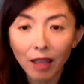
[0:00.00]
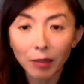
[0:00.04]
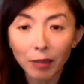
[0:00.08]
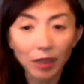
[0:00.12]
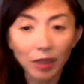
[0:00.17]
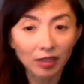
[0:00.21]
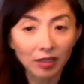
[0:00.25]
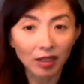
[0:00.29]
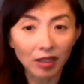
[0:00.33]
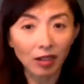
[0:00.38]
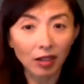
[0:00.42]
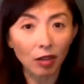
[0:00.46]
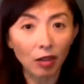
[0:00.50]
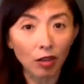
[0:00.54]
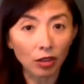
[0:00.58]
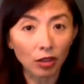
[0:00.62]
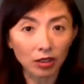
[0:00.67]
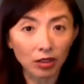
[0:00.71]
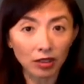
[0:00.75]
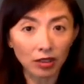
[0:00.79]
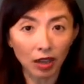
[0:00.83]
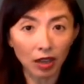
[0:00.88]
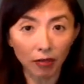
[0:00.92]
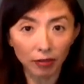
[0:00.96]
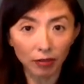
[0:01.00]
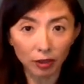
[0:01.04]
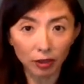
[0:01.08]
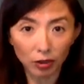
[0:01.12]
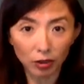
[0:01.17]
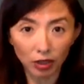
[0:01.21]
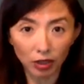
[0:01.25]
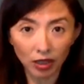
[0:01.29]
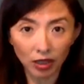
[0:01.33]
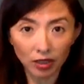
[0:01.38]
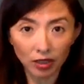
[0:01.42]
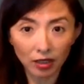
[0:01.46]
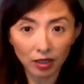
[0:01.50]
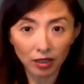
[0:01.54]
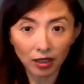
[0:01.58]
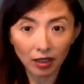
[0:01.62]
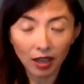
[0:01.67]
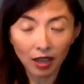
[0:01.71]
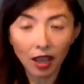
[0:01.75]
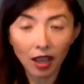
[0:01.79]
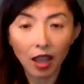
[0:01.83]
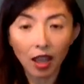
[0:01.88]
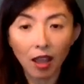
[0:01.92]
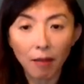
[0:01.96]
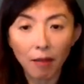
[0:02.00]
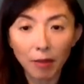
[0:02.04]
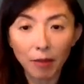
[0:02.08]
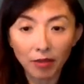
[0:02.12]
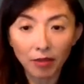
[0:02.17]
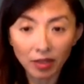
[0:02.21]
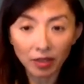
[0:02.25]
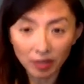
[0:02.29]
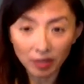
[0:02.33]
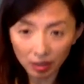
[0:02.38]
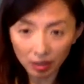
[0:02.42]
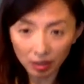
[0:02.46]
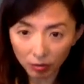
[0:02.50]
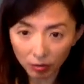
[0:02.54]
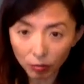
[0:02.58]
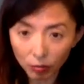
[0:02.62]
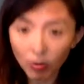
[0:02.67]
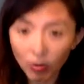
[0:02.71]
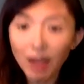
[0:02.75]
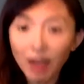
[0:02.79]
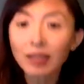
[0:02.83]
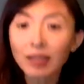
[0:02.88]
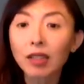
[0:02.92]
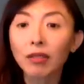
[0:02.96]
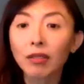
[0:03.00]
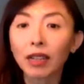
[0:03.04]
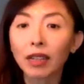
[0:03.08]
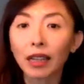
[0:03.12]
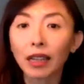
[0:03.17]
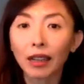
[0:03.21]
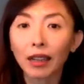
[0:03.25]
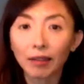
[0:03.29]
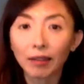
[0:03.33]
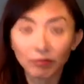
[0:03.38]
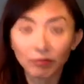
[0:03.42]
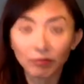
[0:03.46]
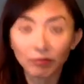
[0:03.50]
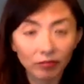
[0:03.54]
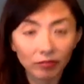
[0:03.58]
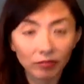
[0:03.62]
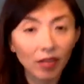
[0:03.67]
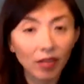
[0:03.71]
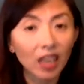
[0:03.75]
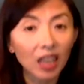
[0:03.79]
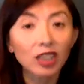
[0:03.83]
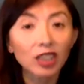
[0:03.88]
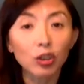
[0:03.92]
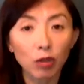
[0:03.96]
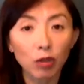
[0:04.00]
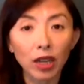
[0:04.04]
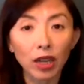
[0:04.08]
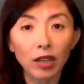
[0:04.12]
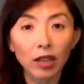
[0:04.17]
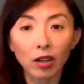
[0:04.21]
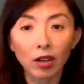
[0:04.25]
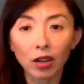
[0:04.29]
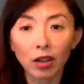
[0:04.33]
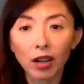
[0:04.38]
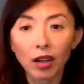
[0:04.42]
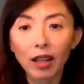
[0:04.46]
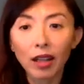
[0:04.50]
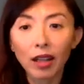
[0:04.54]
because they're not stiff, straight. But this is relatively straighter